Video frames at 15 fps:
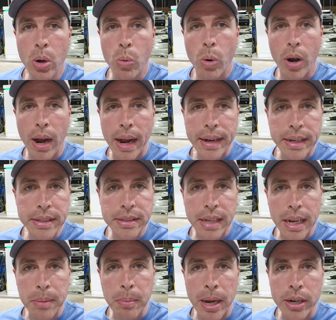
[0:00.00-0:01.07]
where I can
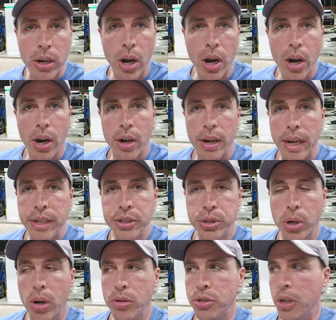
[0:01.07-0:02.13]
take my car and
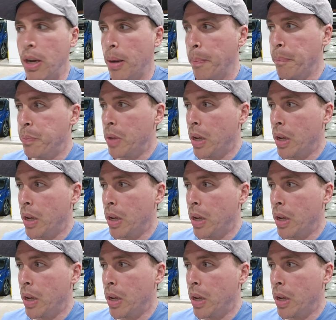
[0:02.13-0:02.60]
charge up.